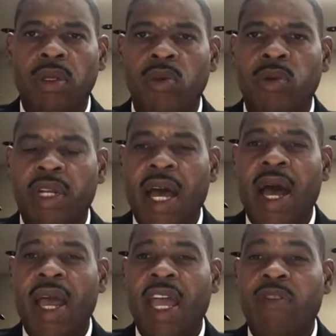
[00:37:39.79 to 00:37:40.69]
you and
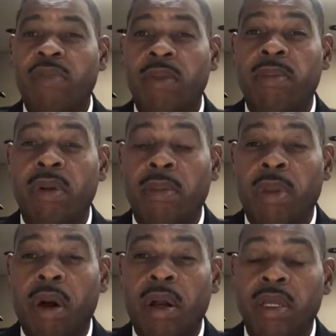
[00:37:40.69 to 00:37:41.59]
I have been
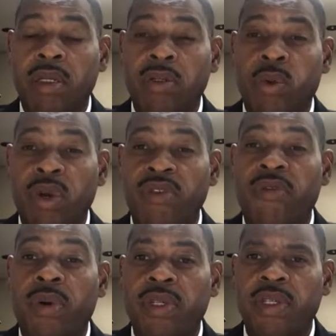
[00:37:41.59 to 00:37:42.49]
bombarded
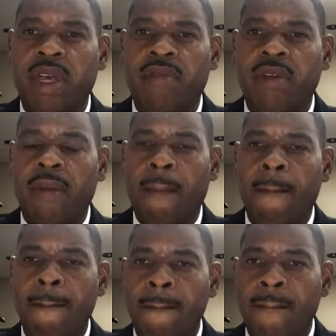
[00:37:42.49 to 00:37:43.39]
24/7.
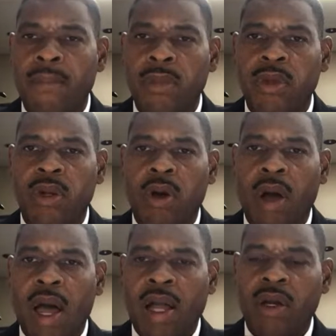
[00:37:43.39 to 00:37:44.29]
You know,
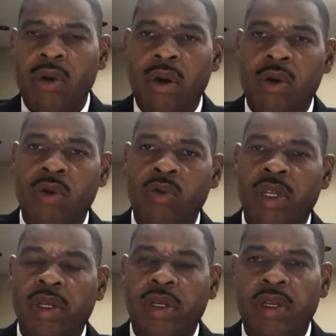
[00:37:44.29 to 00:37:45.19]
I go home,
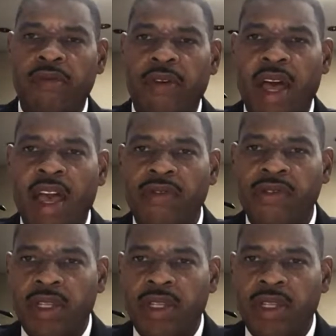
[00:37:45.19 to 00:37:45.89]
and if I have